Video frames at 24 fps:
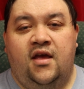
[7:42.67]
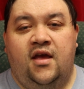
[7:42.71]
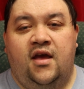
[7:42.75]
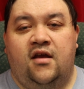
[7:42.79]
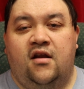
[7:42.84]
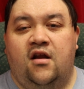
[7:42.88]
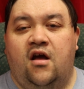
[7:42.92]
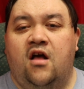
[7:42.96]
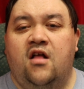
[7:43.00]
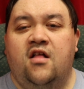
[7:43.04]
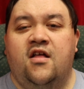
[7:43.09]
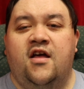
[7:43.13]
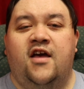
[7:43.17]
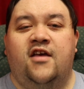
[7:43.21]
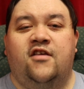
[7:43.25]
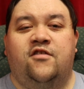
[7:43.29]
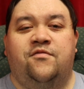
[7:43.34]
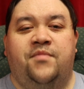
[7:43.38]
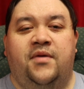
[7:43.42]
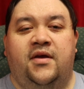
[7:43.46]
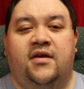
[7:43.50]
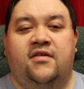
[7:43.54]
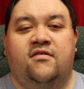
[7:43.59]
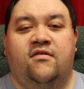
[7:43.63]
and all
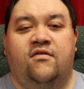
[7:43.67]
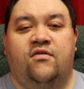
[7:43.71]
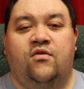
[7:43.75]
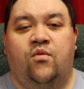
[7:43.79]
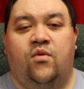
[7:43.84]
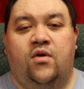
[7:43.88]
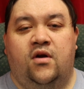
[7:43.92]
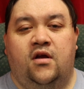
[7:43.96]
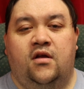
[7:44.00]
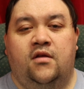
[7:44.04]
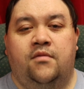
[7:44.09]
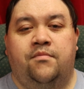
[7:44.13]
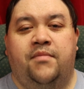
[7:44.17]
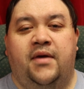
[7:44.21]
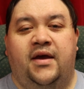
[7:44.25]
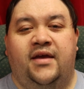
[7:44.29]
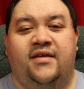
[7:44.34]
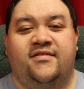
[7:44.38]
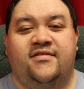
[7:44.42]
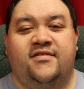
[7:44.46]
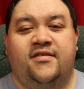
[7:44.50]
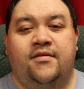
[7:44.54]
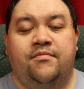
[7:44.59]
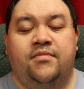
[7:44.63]
aspects of the world by
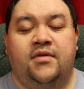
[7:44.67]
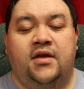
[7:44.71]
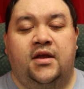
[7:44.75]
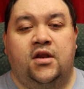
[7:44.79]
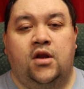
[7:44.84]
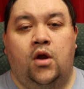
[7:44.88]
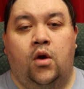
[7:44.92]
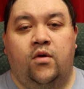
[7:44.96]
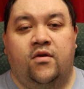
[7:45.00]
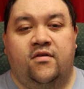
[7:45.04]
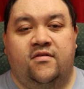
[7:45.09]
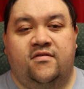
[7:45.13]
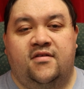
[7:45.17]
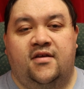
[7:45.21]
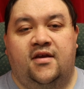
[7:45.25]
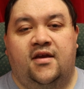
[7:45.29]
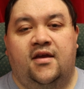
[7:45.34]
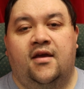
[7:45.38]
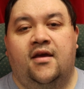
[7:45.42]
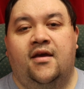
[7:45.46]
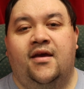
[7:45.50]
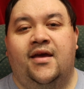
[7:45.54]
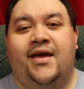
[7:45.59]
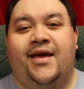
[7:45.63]
simply
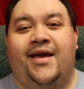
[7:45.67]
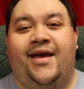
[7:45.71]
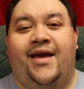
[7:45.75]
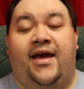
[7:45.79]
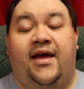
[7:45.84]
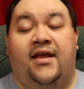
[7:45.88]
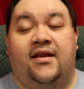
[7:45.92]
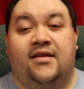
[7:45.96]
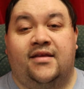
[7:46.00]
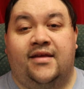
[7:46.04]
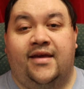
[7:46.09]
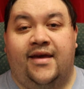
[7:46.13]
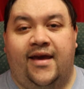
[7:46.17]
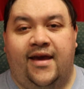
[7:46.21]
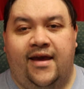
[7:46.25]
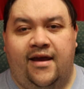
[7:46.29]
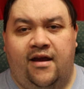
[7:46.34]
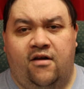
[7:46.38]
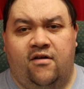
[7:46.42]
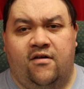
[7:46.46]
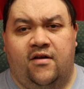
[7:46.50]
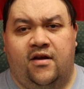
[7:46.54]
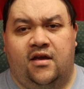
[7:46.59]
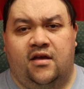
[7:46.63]
noticing and
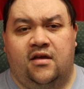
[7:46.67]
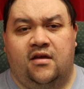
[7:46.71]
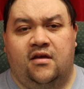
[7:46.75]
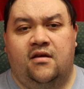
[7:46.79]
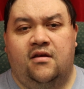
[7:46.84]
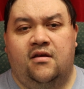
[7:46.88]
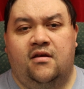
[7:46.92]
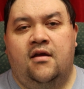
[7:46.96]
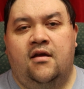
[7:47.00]
caring.